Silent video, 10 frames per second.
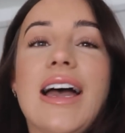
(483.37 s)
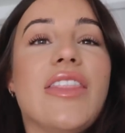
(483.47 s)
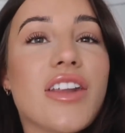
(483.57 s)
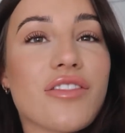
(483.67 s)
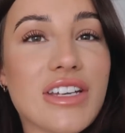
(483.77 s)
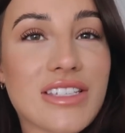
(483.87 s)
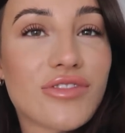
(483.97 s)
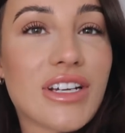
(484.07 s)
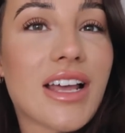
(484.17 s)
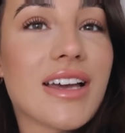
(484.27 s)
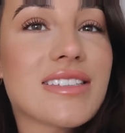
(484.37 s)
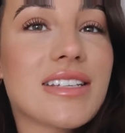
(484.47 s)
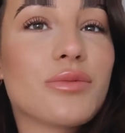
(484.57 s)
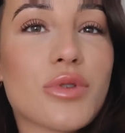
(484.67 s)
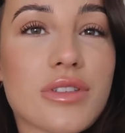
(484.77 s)
and then I re realised
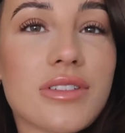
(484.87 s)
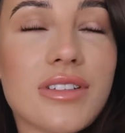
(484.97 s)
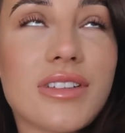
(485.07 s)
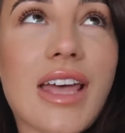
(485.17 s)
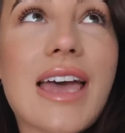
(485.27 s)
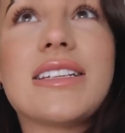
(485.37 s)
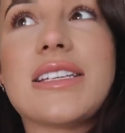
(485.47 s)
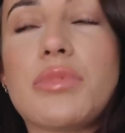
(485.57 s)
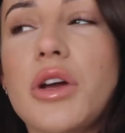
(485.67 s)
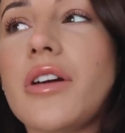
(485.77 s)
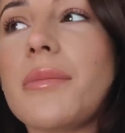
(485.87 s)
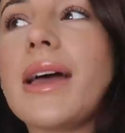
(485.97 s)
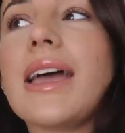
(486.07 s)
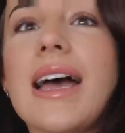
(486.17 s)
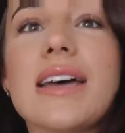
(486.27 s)
that it wasn't the editing programme
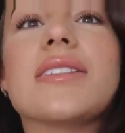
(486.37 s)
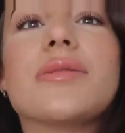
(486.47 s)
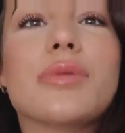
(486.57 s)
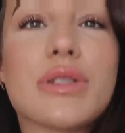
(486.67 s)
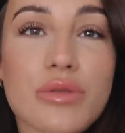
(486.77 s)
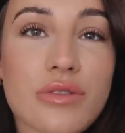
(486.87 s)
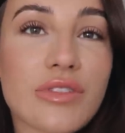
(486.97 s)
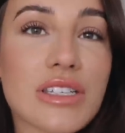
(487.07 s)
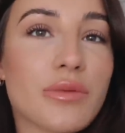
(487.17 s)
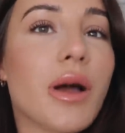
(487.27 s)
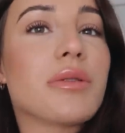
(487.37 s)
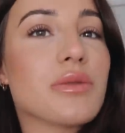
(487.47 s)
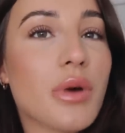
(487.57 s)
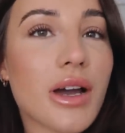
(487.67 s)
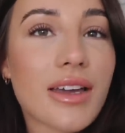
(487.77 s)
that I had which was the reason why it
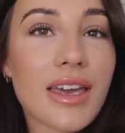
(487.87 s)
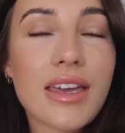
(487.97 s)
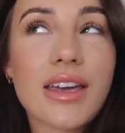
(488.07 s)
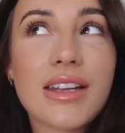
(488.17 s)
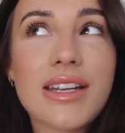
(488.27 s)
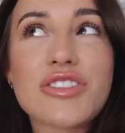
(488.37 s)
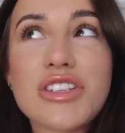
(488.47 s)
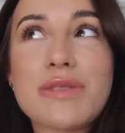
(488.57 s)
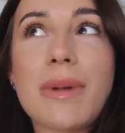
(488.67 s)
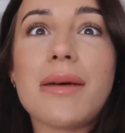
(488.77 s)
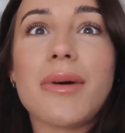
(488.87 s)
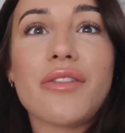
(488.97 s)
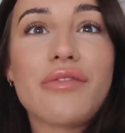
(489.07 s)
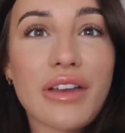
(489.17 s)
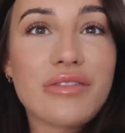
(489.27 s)
wasn't working and I literally spent
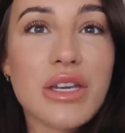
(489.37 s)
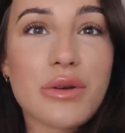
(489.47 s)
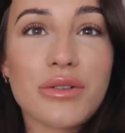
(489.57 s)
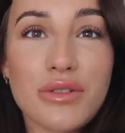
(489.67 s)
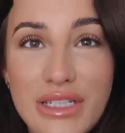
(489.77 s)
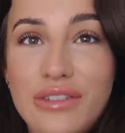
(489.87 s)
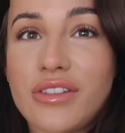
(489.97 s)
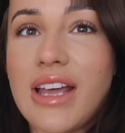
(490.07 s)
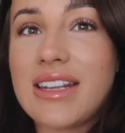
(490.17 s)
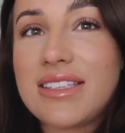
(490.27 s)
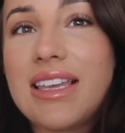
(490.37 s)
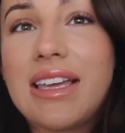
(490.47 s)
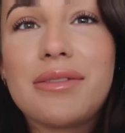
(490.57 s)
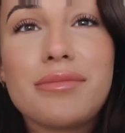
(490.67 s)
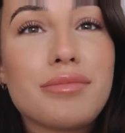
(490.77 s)
about 50 quid on different
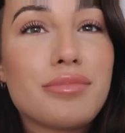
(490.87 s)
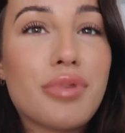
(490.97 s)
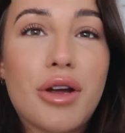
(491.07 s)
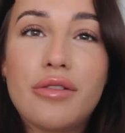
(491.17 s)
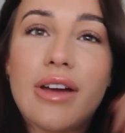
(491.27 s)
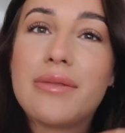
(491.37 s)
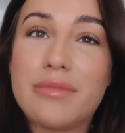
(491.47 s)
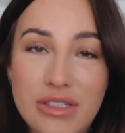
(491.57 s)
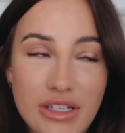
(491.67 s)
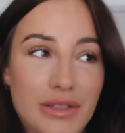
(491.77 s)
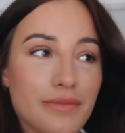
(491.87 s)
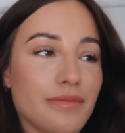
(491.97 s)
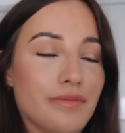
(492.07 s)
editing programmes to